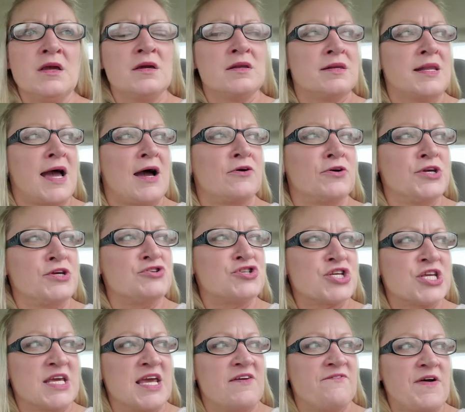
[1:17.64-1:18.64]
Now,
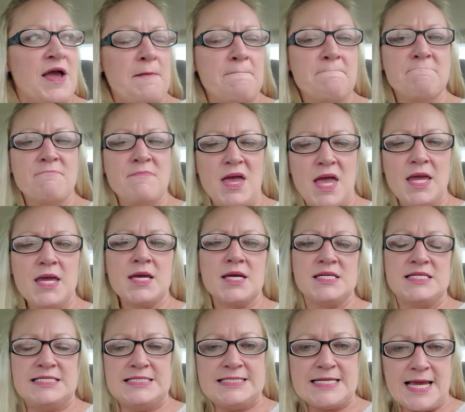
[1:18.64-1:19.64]
usually if I make a
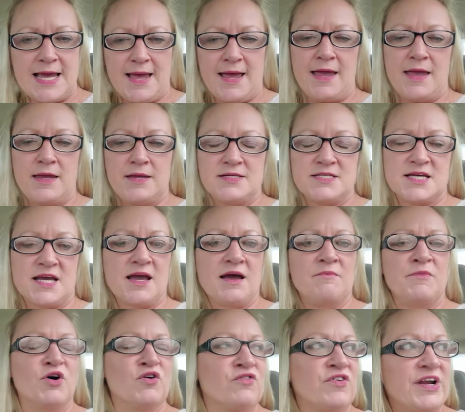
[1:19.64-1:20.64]
day to come
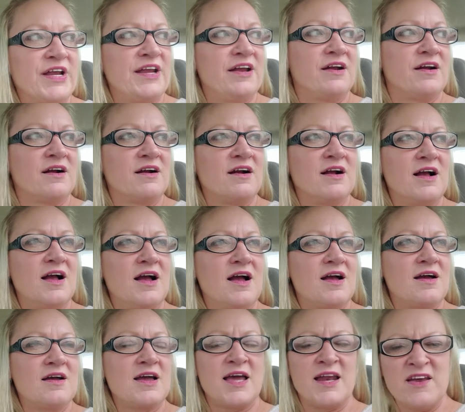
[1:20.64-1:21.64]
over here,
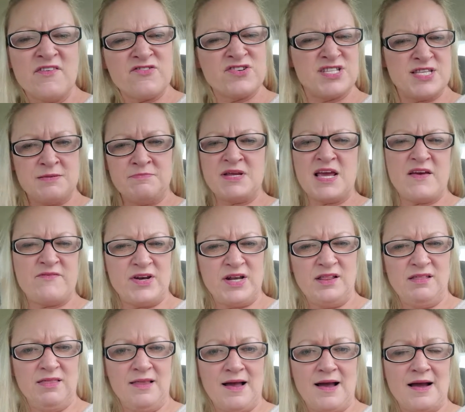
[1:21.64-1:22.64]
I never seem to have any
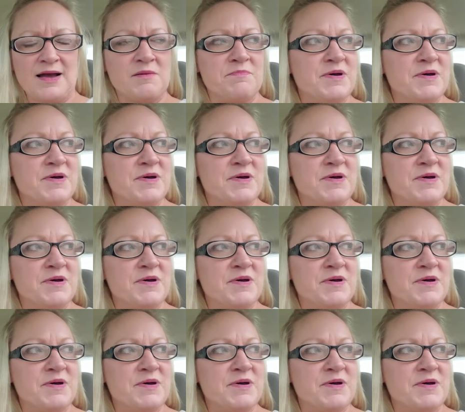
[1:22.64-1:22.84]
luck.